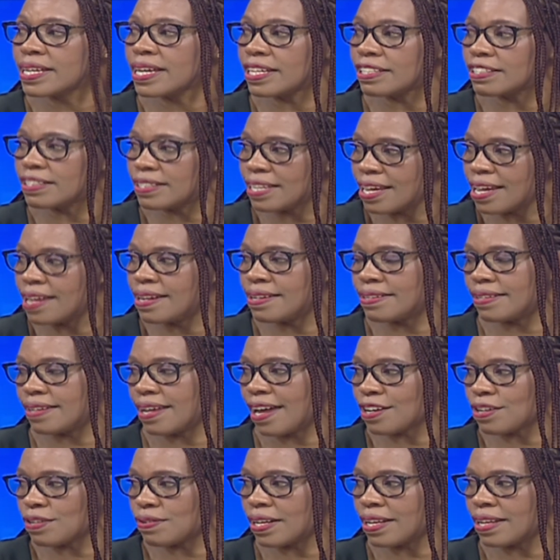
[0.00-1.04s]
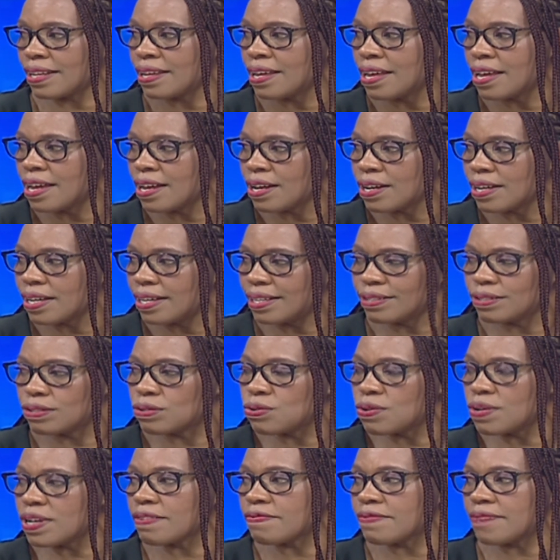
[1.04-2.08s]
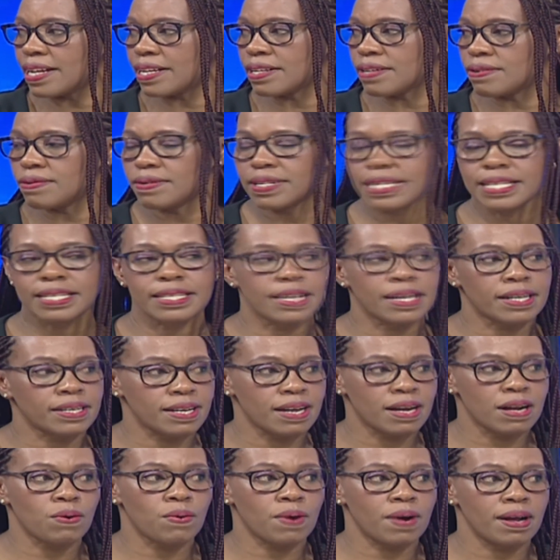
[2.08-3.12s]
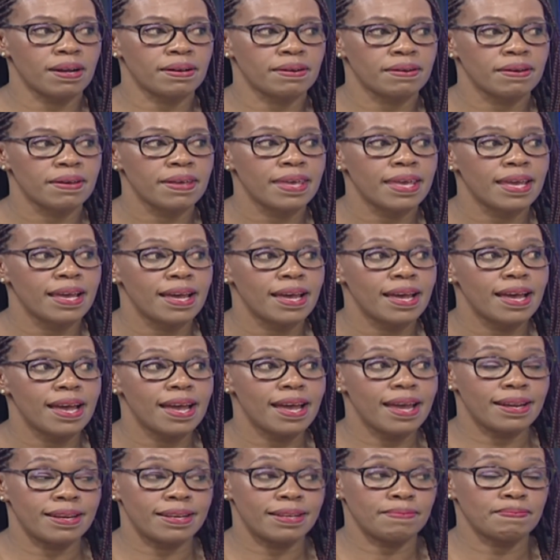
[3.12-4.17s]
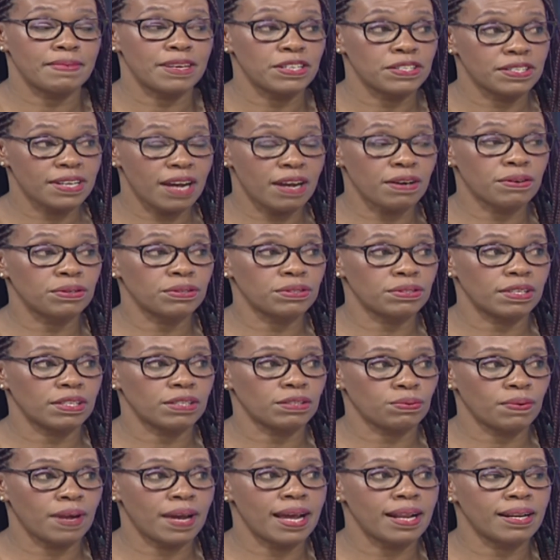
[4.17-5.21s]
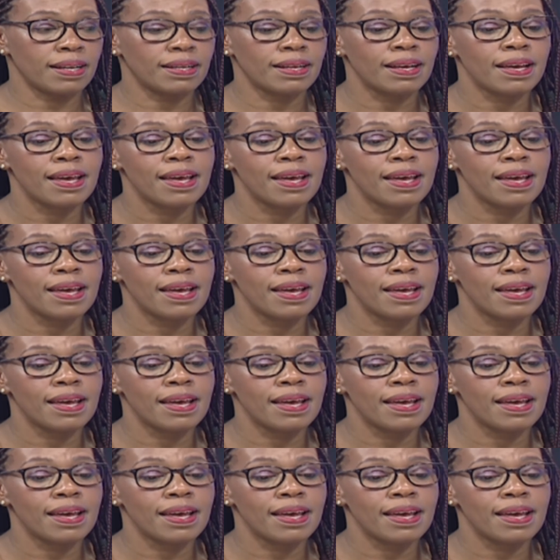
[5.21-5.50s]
has hit actually. It's doing very good in Nyandarua and in Machakos as well.